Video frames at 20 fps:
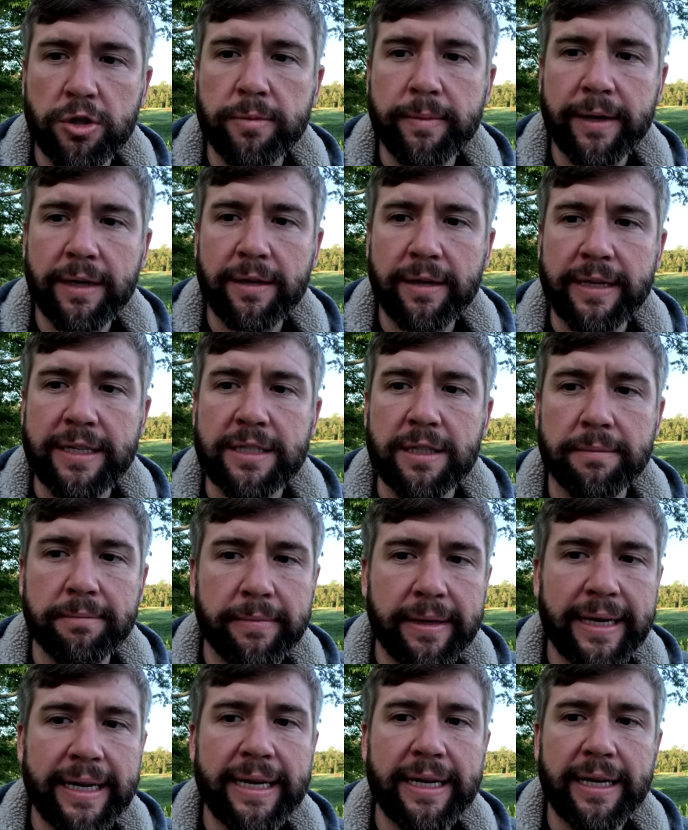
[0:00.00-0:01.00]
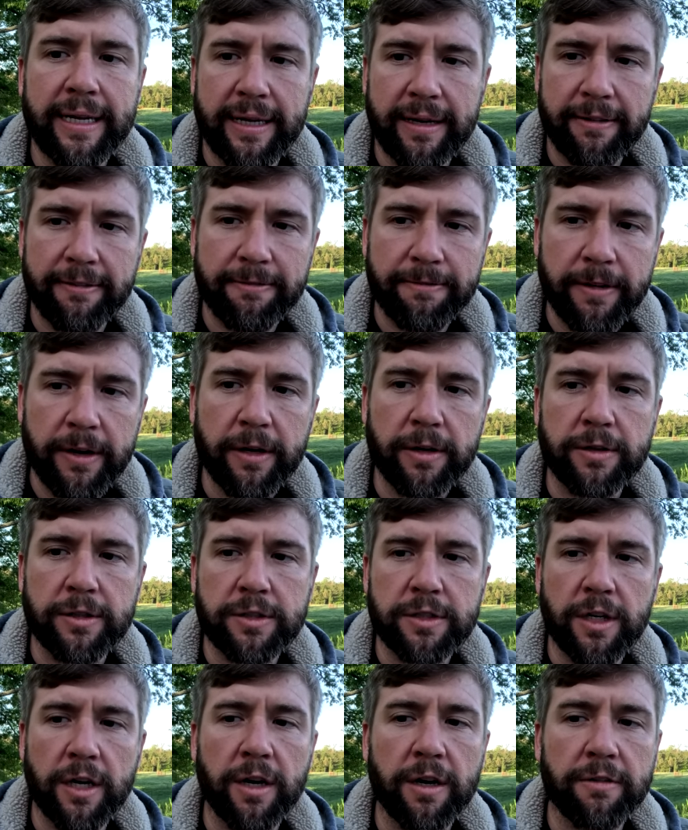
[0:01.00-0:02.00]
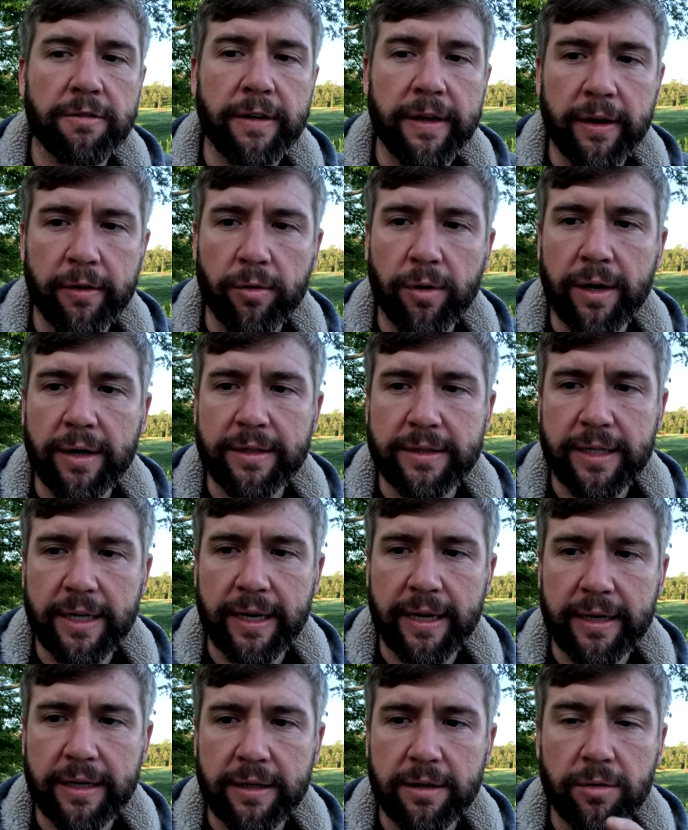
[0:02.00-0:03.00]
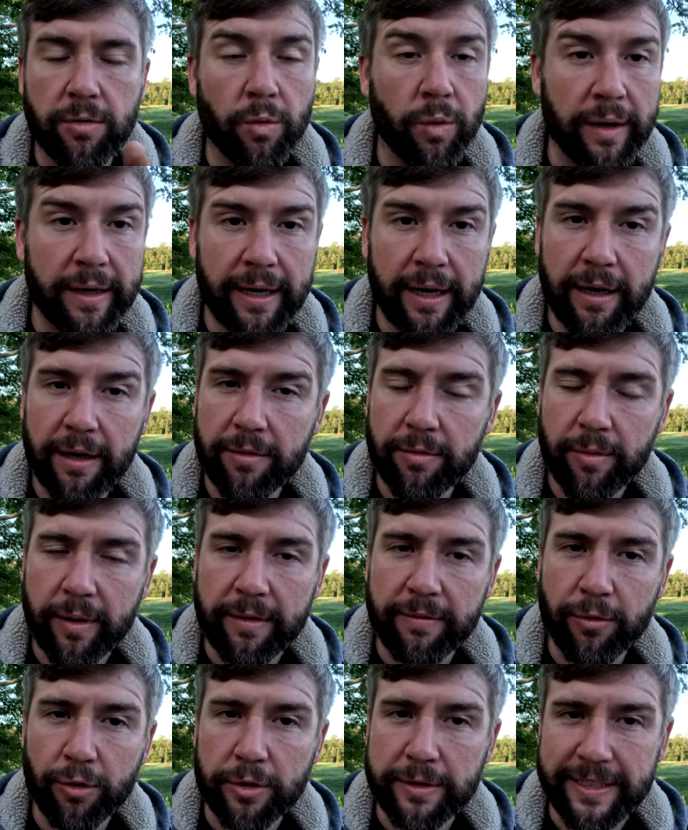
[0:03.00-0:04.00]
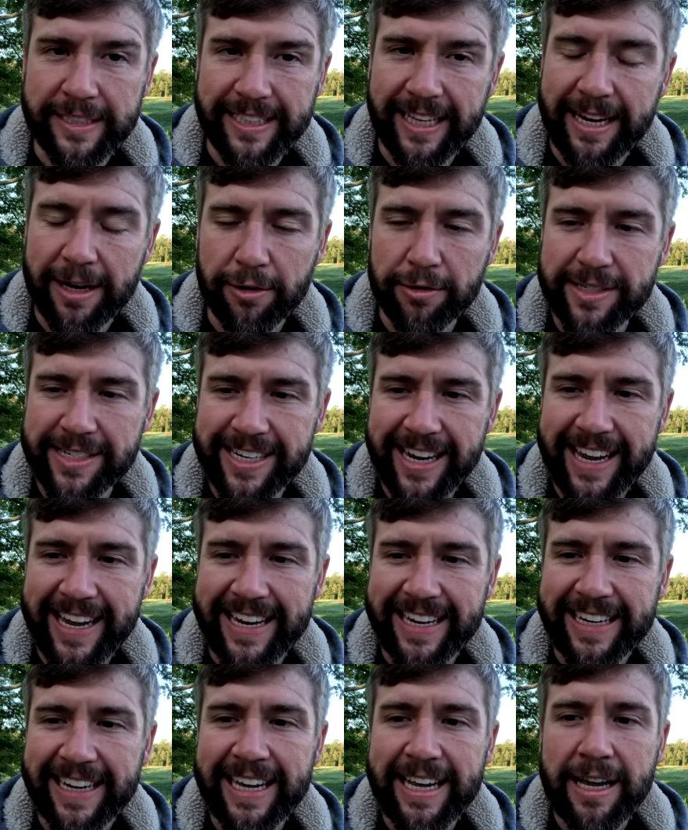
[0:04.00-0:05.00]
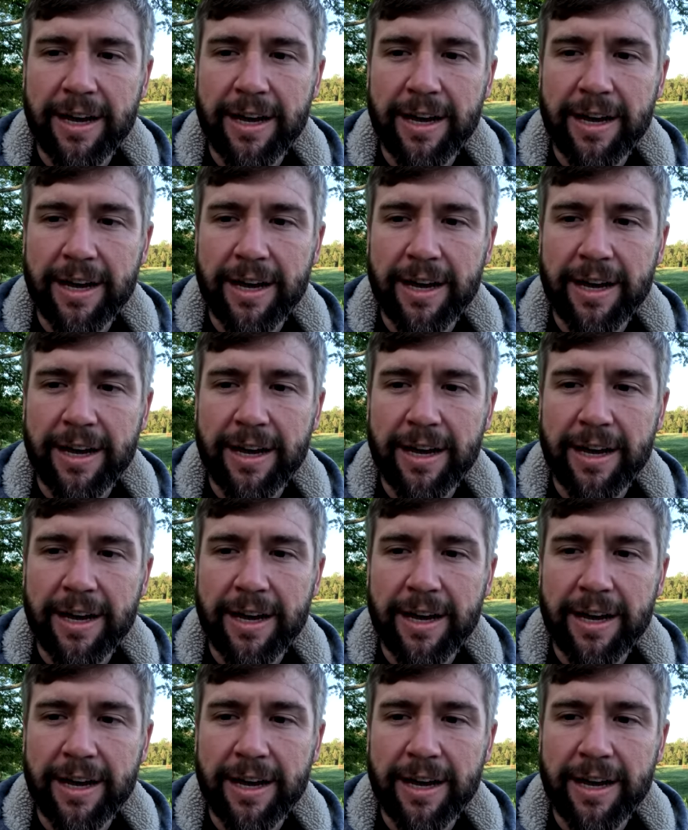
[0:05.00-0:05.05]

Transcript: to Middle East amid fears of Iran attack. What kind of reinforcements? They don't state.